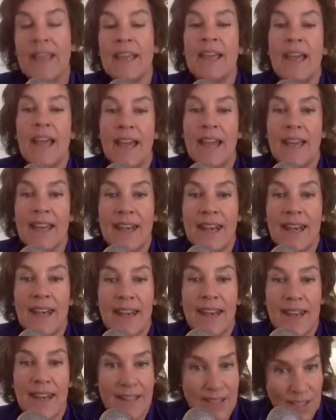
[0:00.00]
And
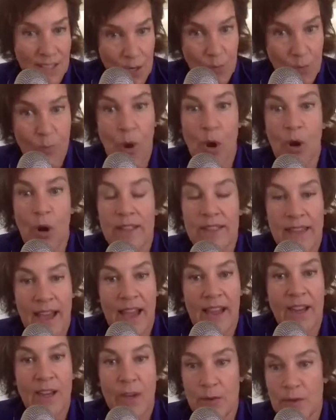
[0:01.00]
so part of
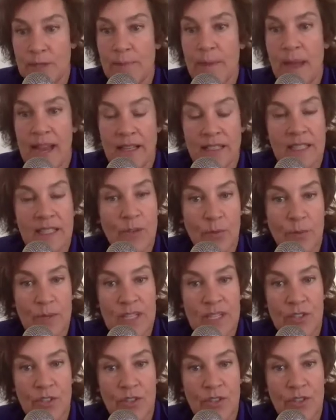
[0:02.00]
that goes back to the
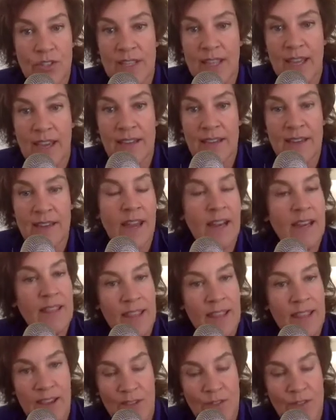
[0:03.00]
research that none of
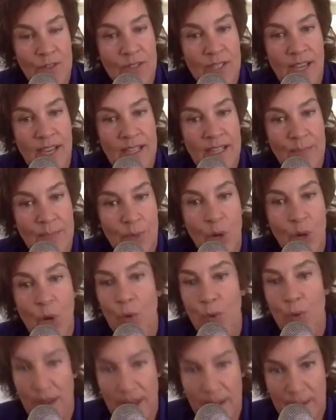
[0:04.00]
the exercise
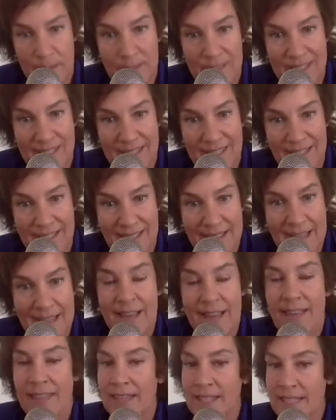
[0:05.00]
programs, the